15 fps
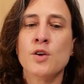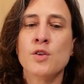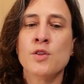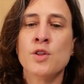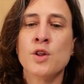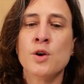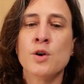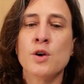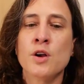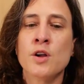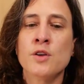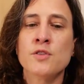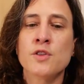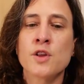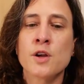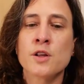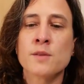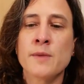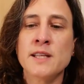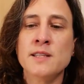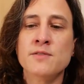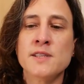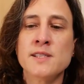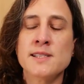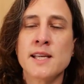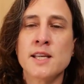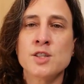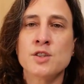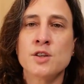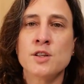The third
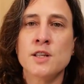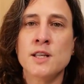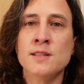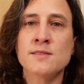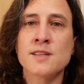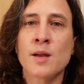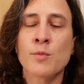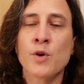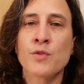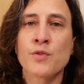manifestation in terms